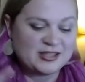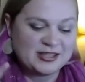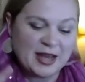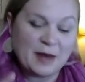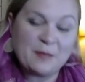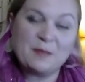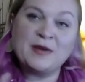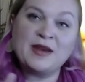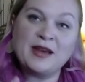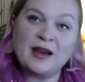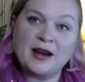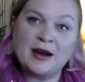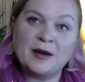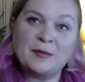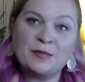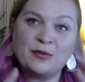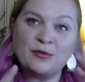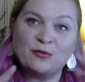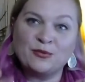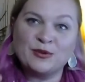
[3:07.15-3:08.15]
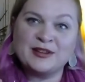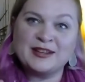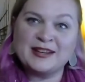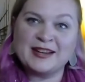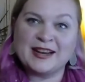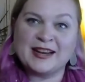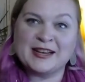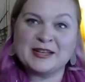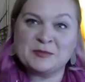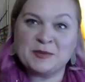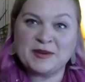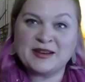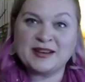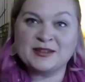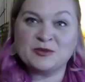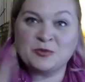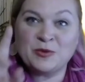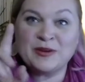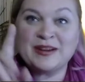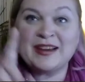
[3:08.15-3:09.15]
set me up really nice,
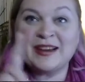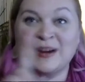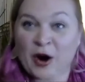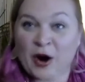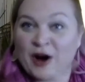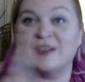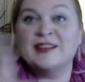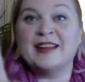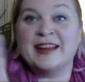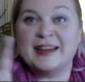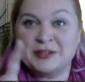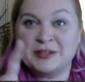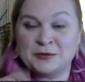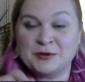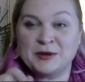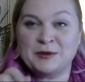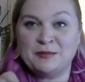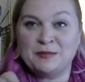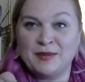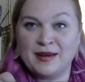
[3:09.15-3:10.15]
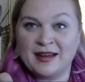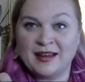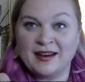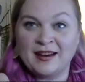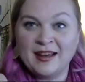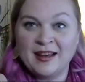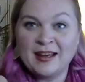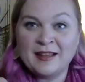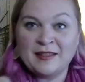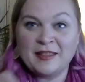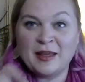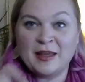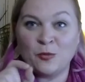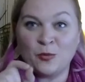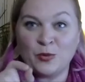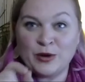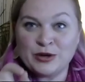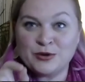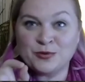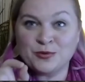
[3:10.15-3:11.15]
because we all like to admit
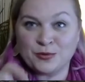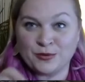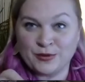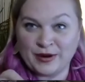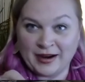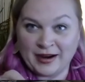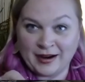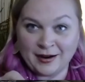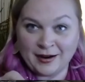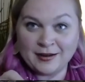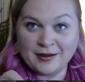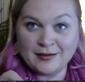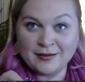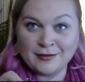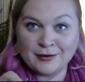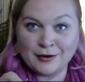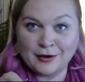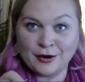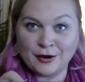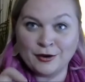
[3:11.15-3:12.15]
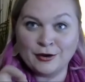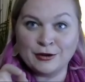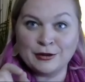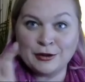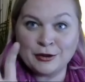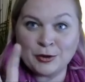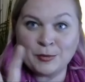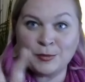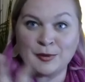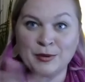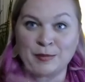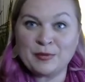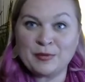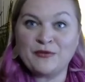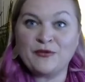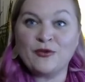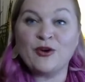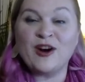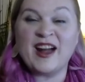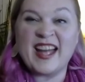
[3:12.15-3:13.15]
that we drink, a little bit
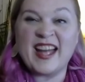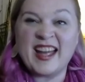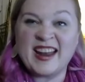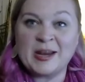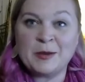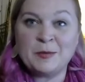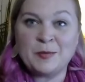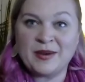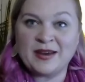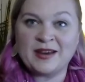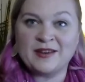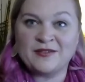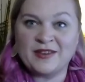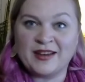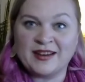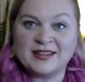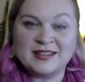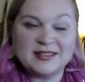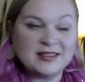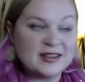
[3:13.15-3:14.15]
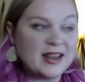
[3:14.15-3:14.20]
before any big event.